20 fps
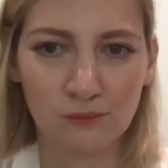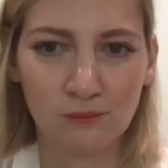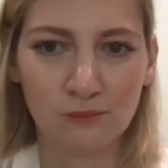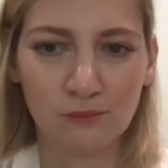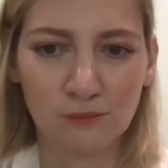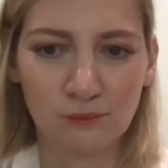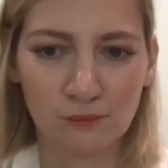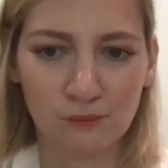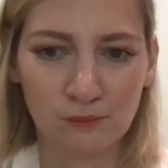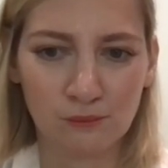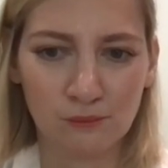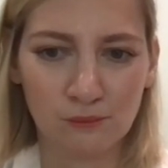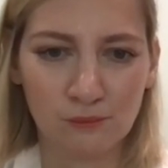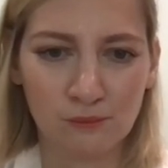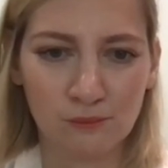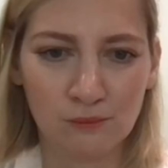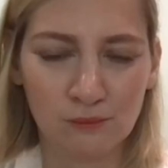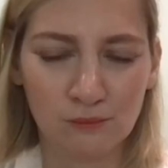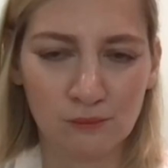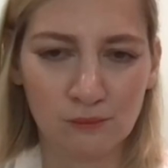
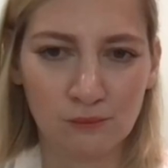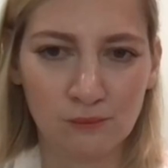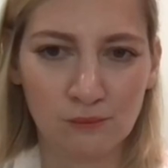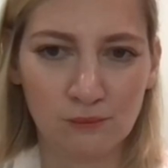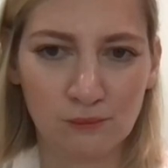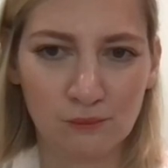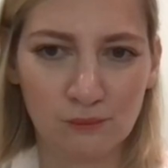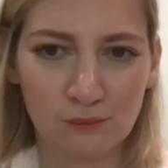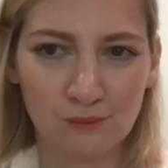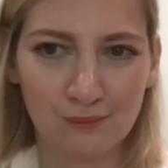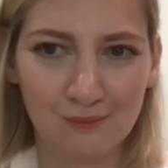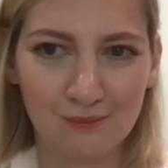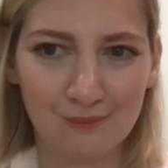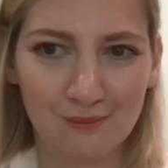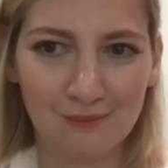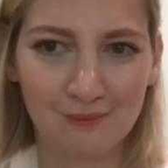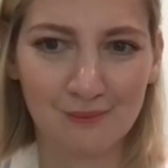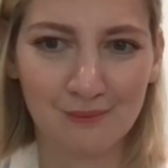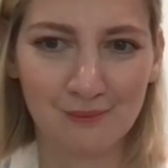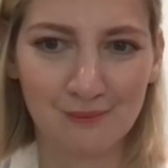
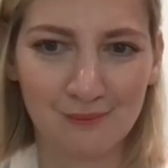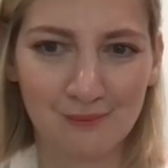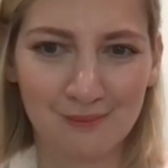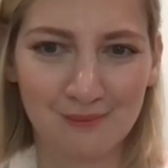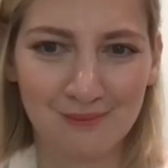(silent)